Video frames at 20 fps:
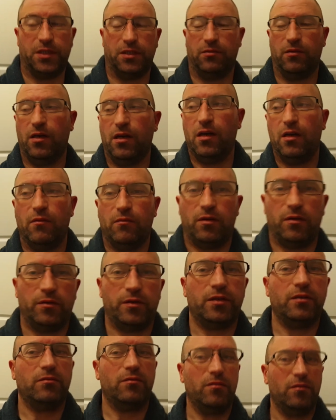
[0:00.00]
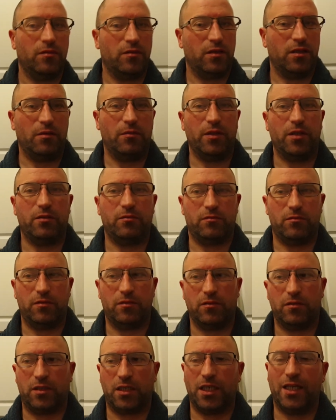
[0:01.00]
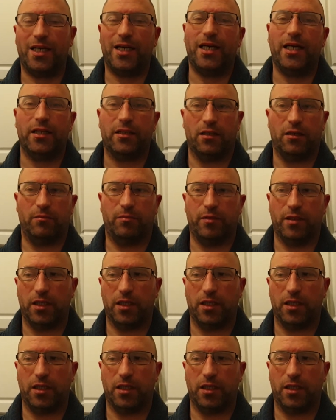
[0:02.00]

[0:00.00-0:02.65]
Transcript: And it would kind of add up.